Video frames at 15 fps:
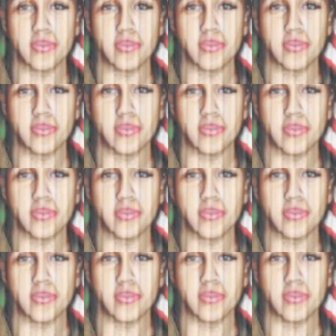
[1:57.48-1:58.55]

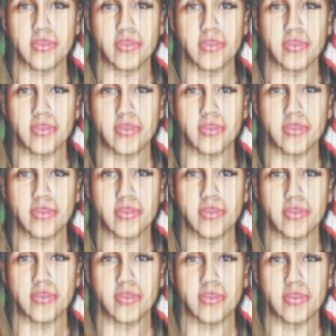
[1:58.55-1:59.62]

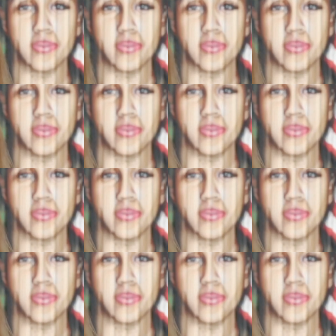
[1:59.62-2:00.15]
[no speech]